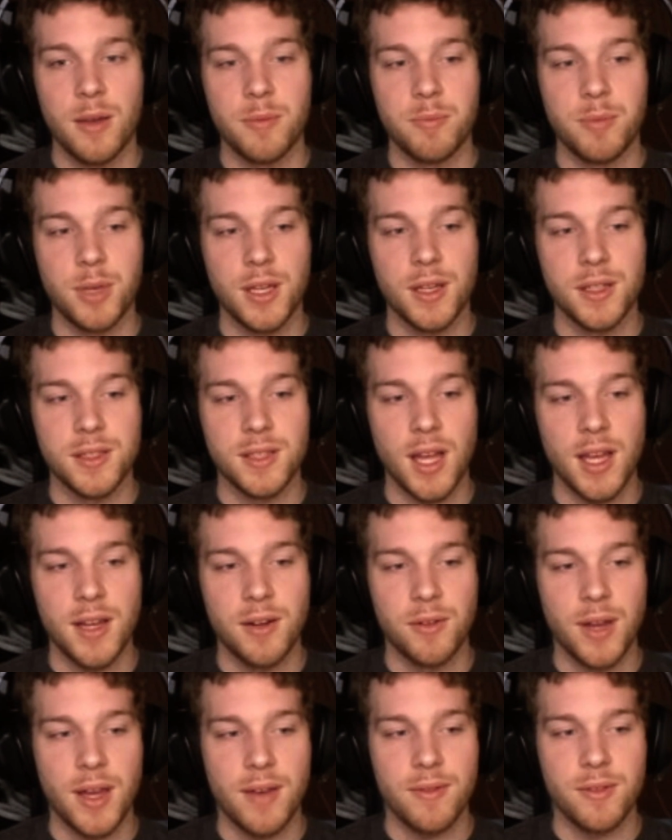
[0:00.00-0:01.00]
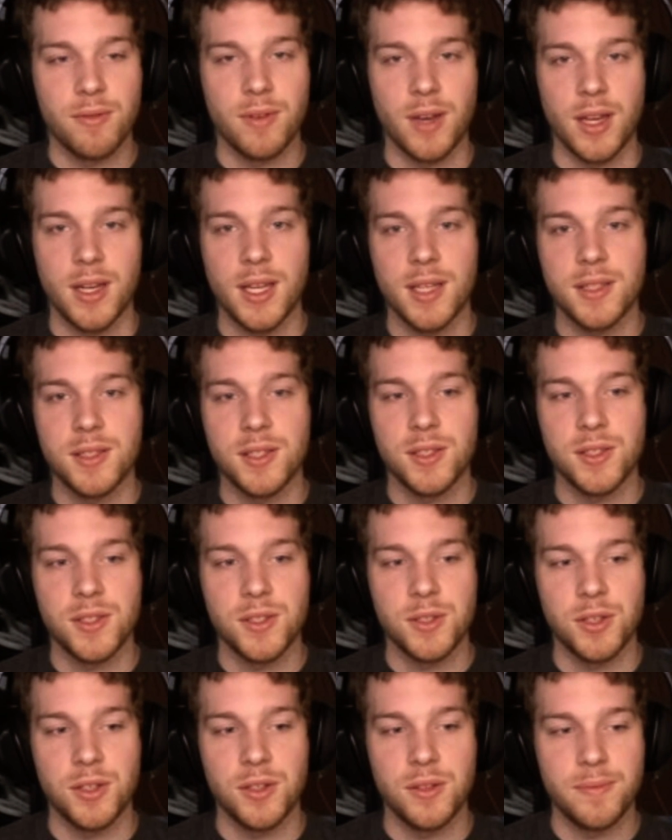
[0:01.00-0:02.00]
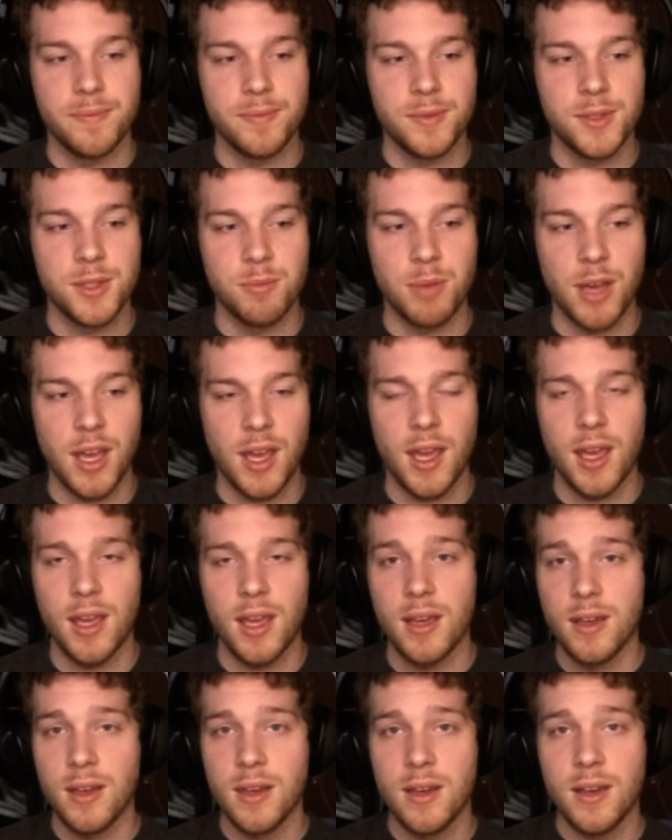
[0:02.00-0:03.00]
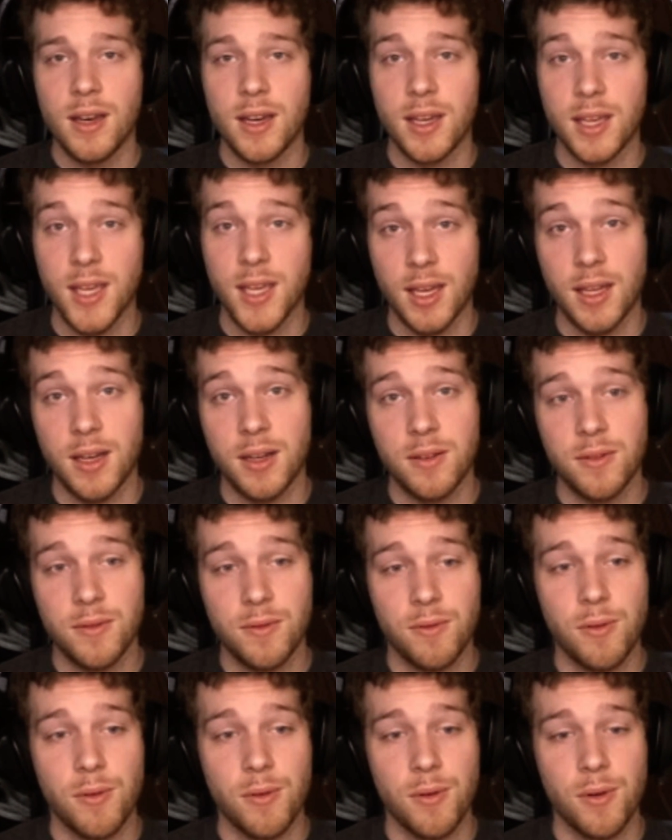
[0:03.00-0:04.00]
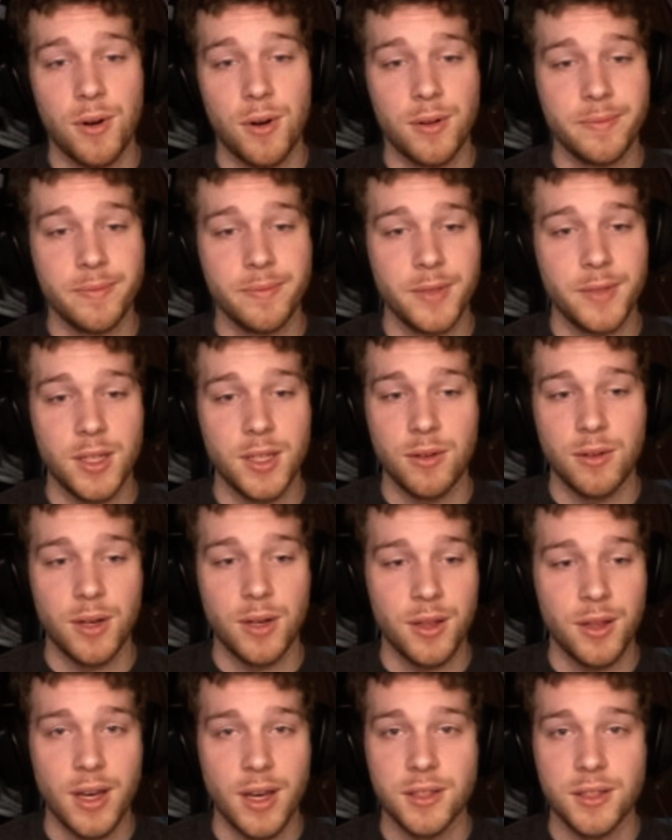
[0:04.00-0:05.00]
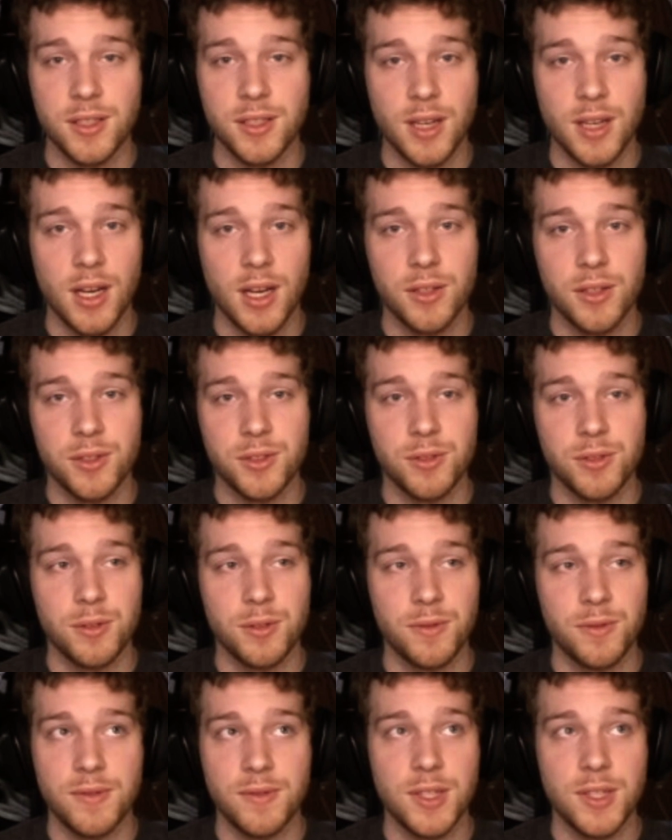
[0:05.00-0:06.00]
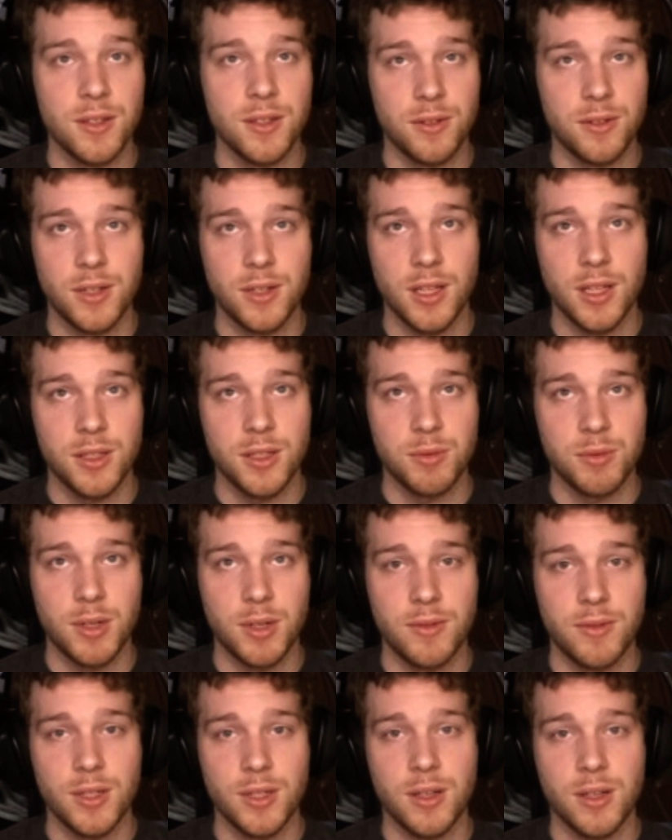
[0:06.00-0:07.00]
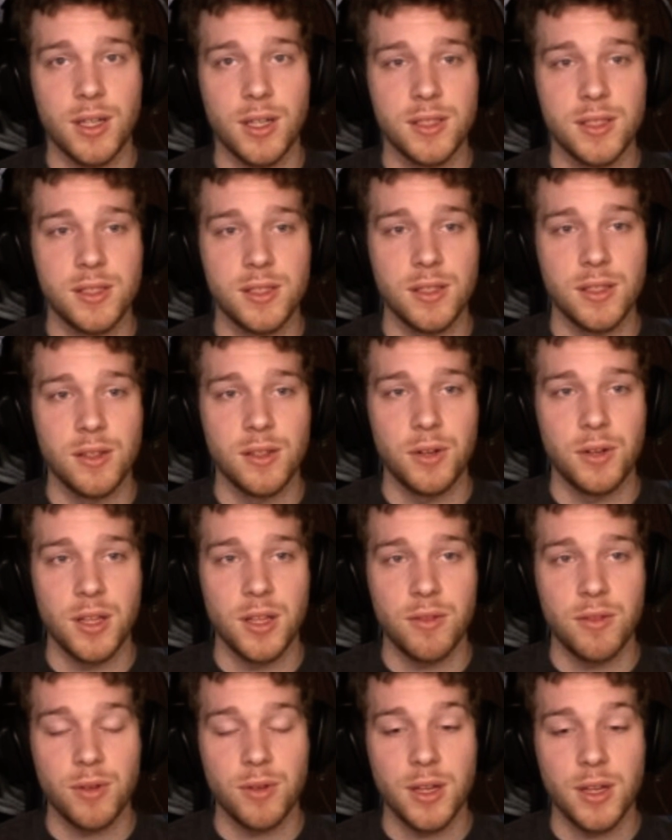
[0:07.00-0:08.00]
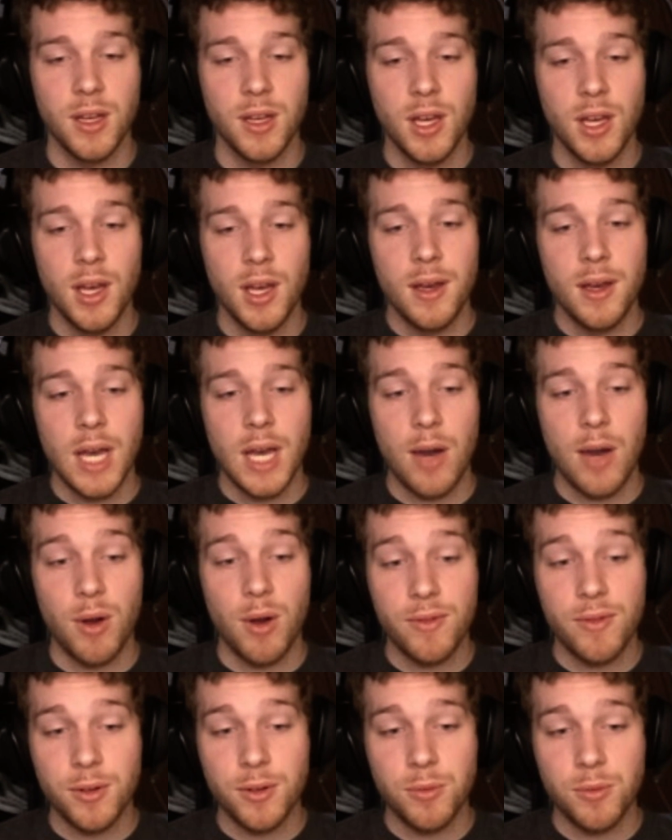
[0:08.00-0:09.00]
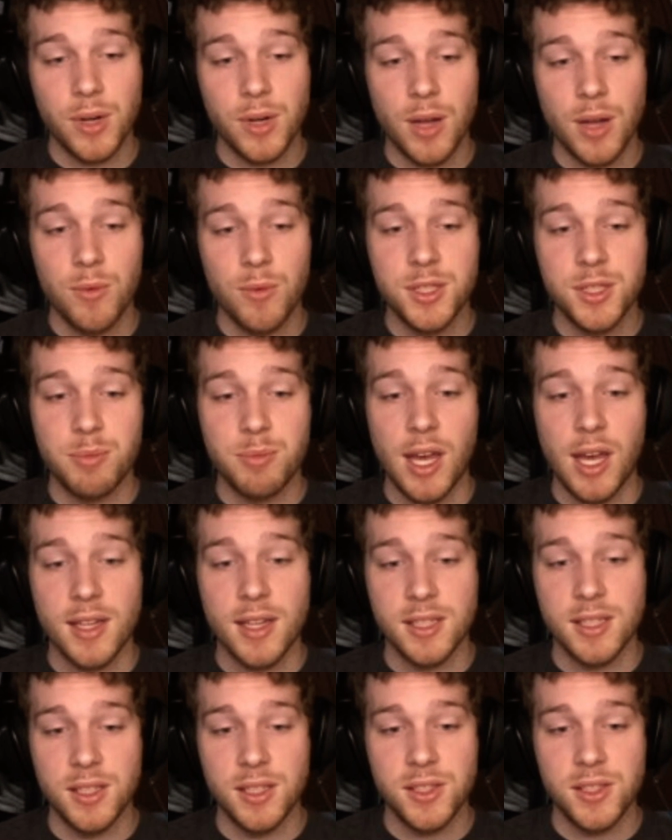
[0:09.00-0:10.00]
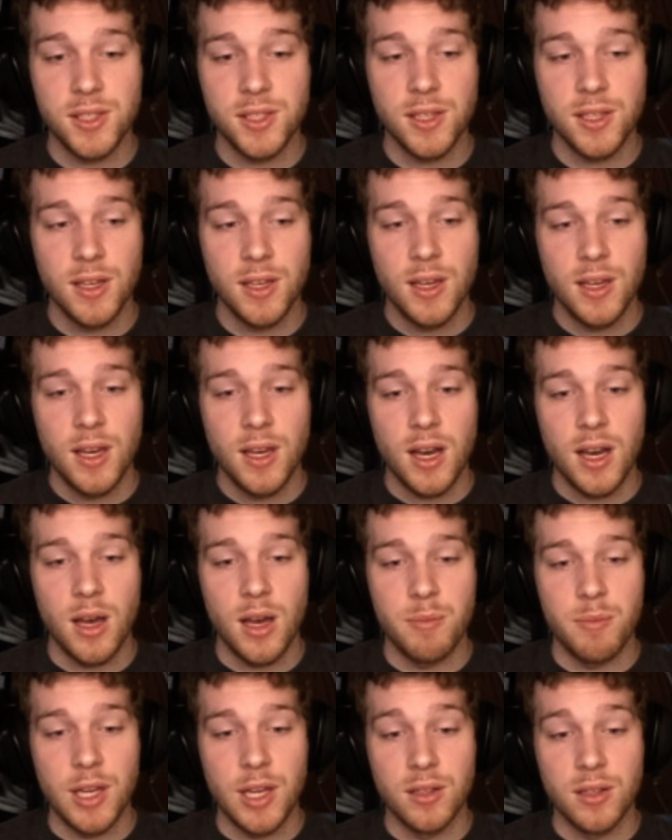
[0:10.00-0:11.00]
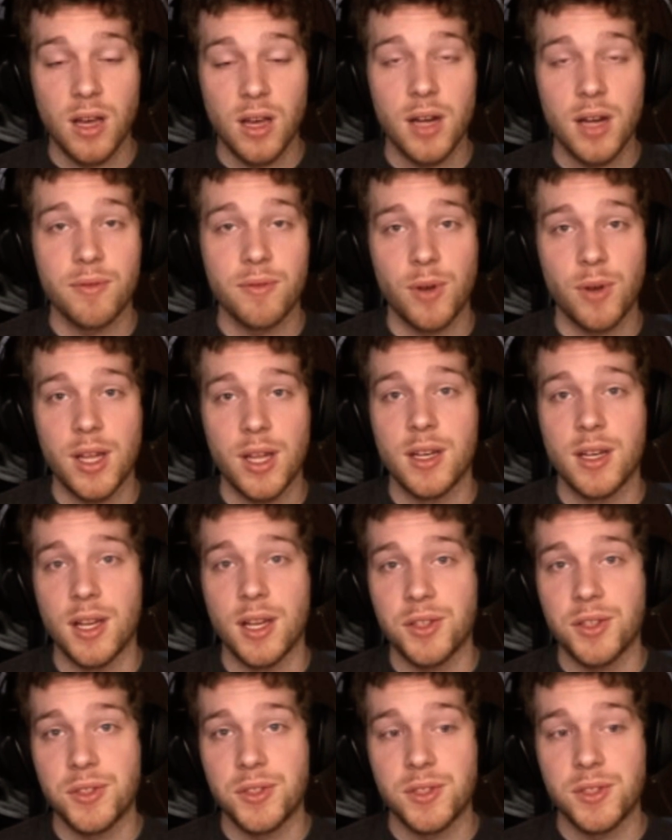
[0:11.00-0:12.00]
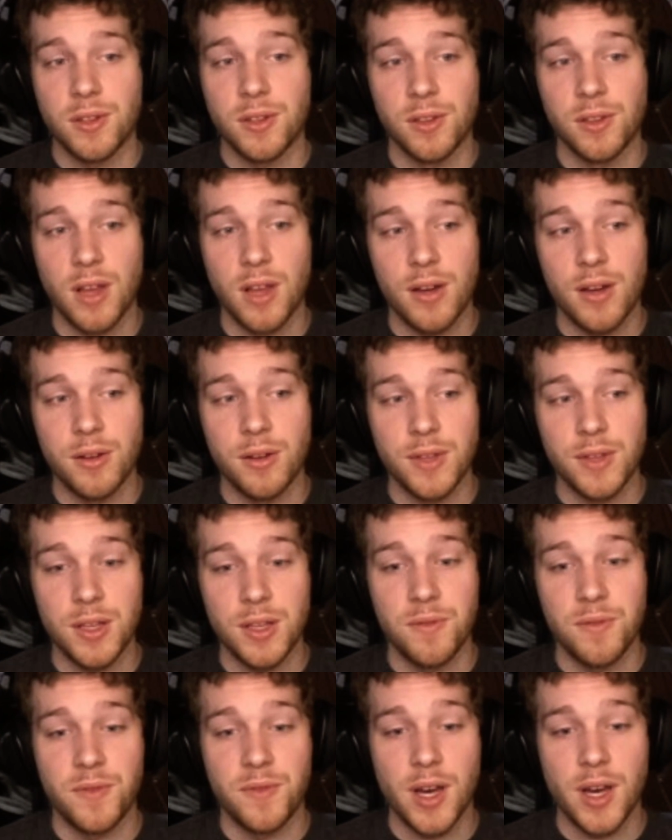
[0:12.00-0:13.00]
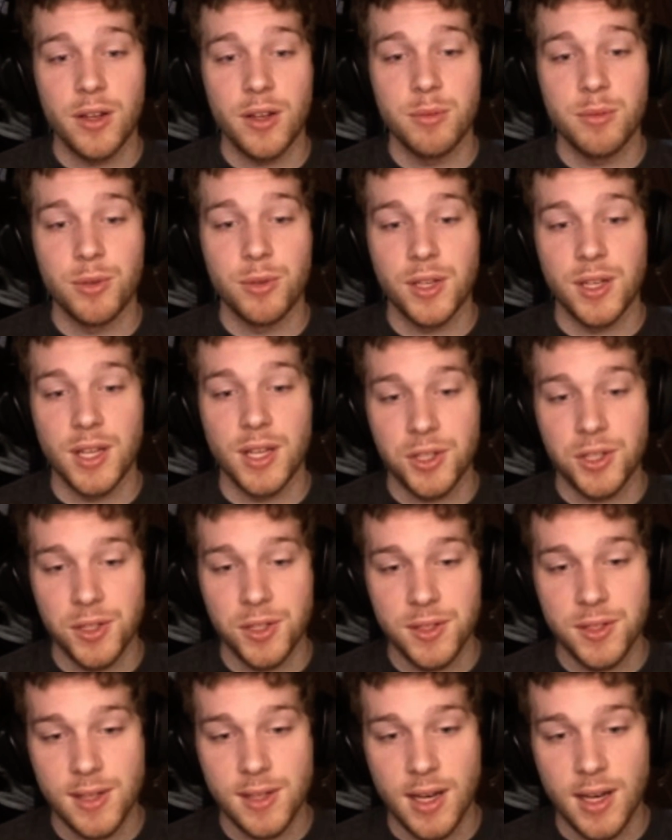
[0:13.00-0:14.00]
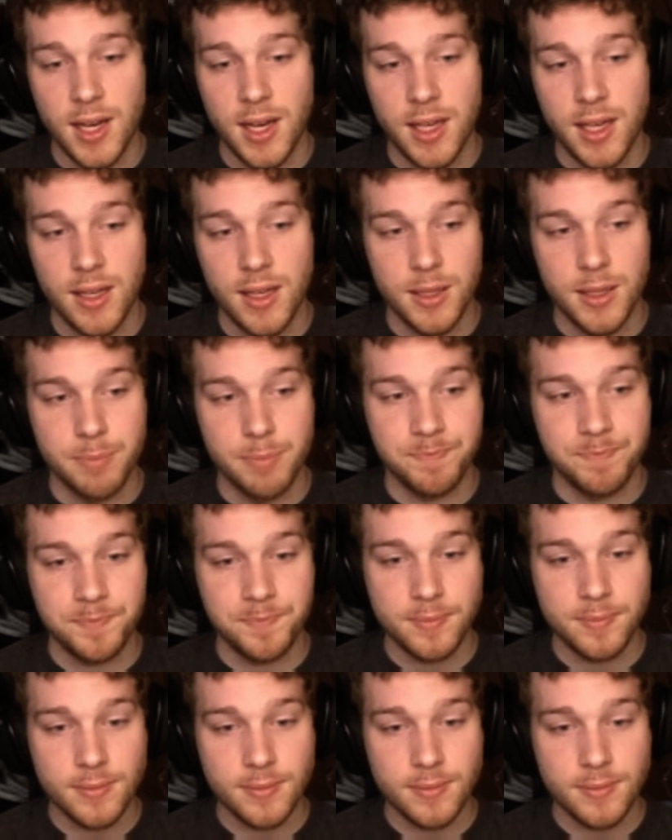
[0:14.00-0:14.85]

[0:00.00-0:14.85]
Because I don't have the finances to pay again for, you know, $1,000 or $1,500, whatever it costs to go to E3. However, when I went to PAX East, I made a lot of great connections, a lot of invaluable connections. I